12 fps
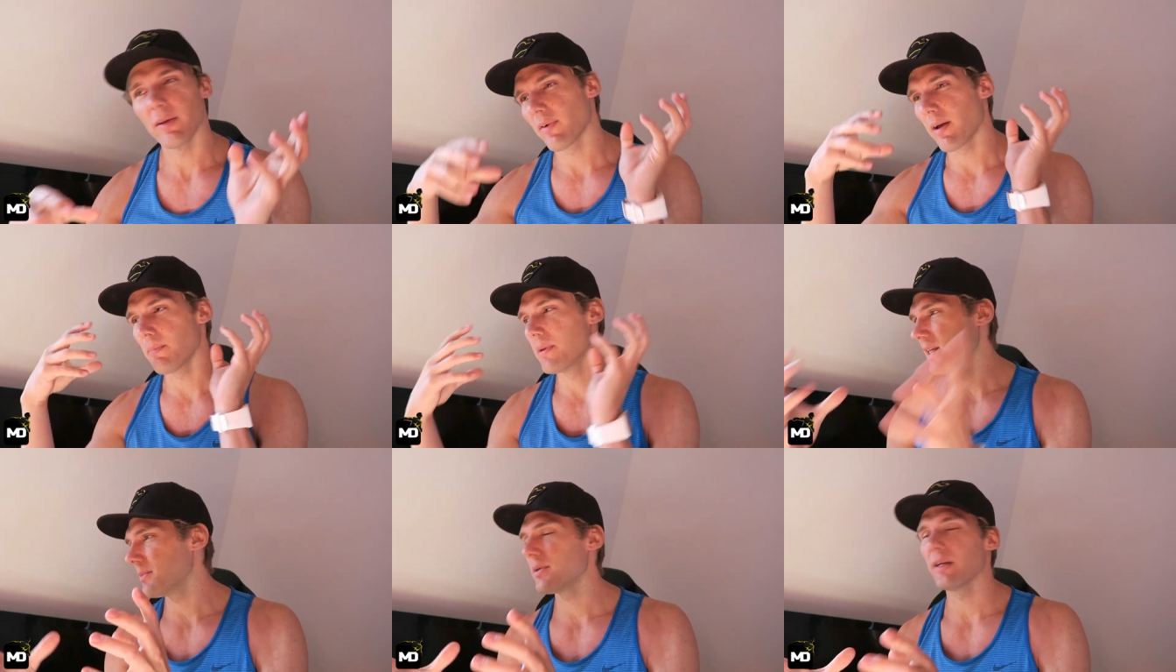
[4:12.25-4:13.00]
If I
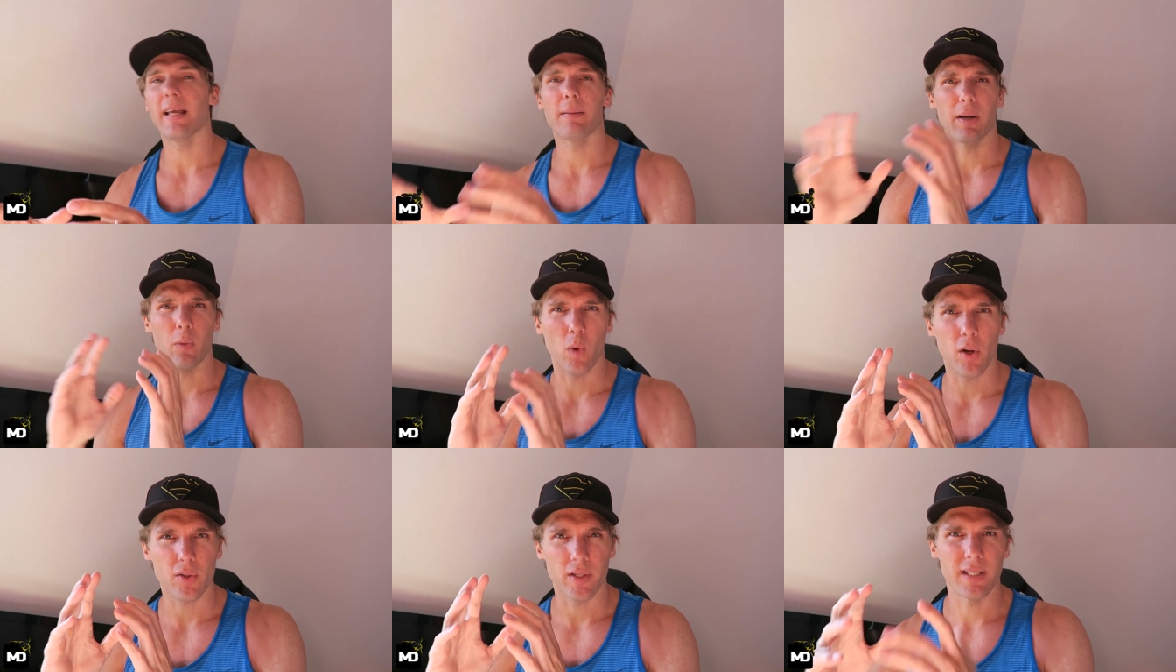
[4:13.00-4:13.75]
manipulate my
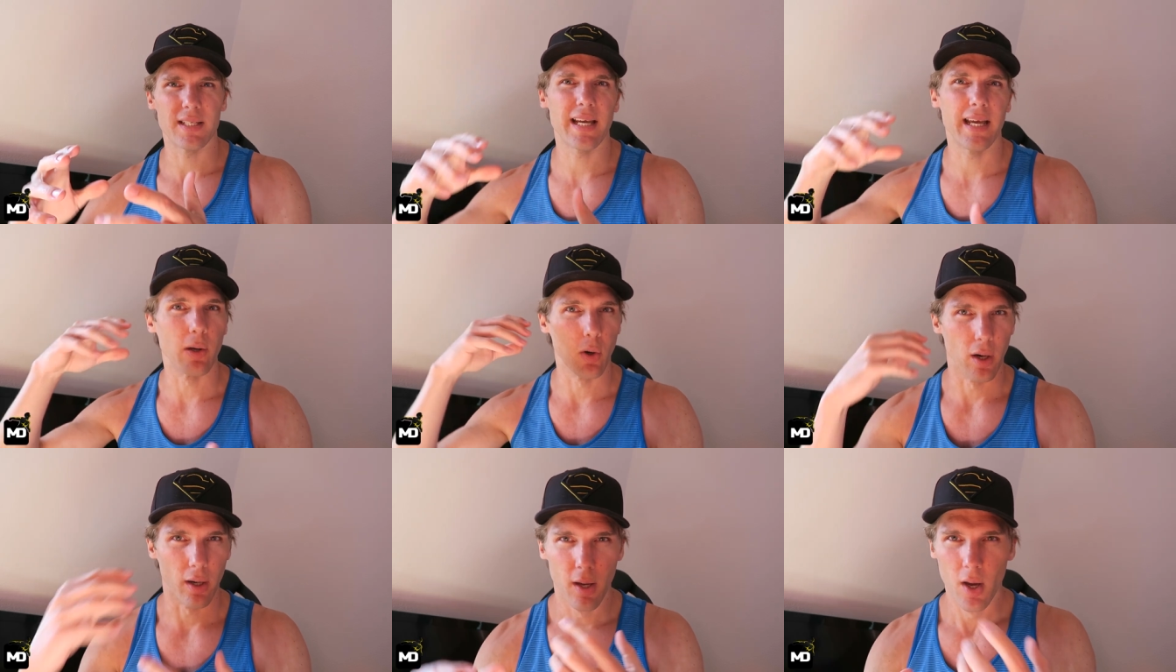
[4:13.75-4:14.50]
water intake
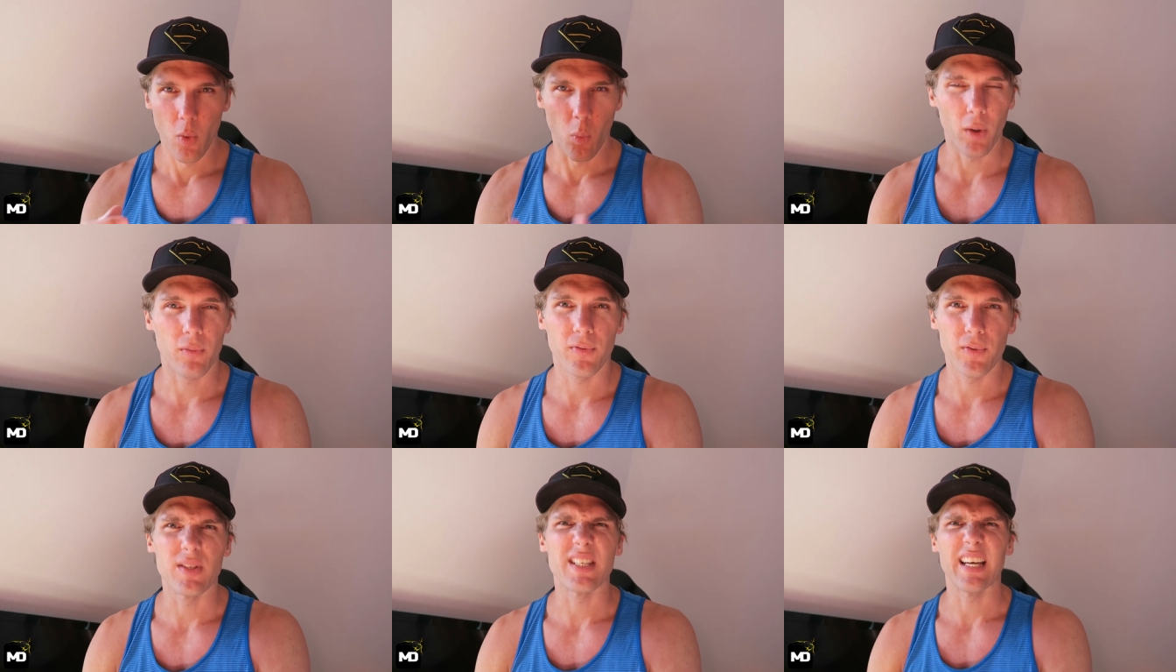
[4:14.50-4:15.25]
or what
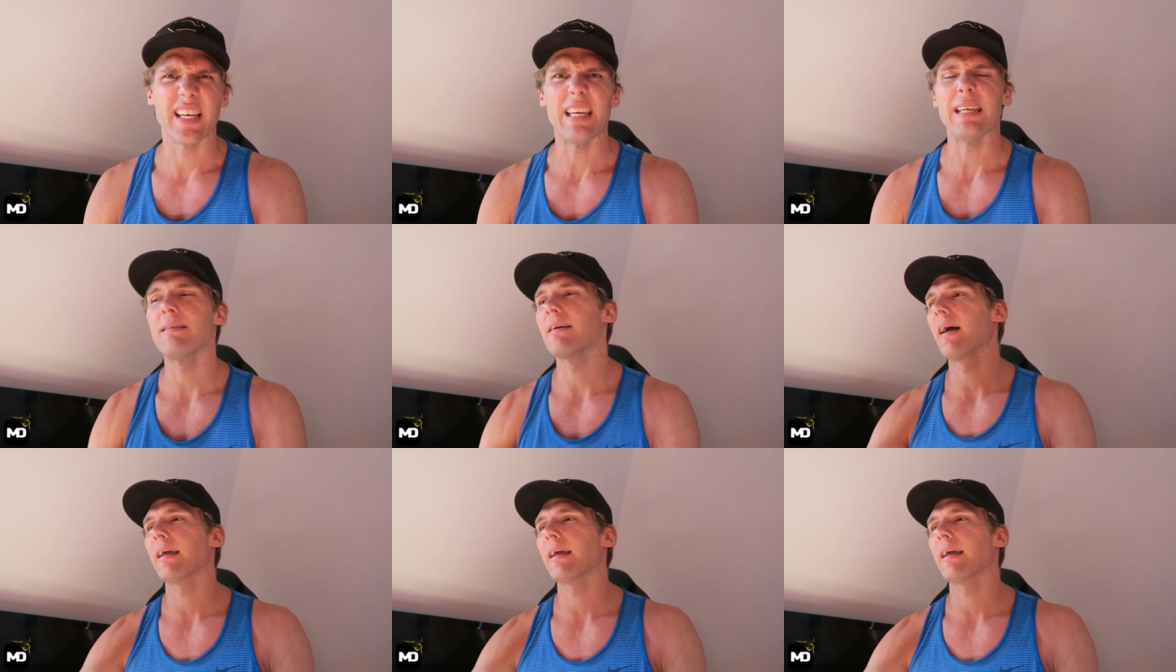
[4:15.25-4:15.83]
foods I eat,